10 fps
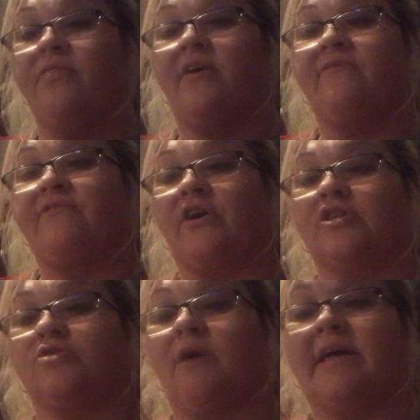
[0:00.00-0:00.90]
The
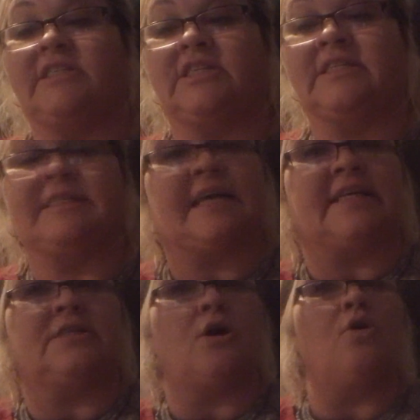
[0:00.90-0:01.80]
first question
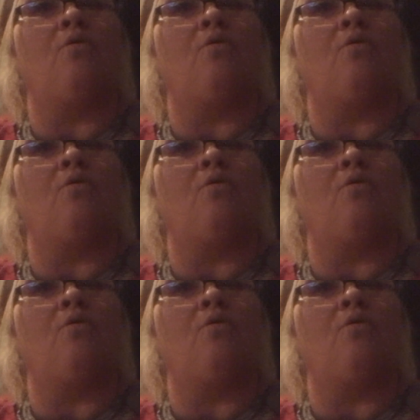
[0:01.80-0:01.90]
says,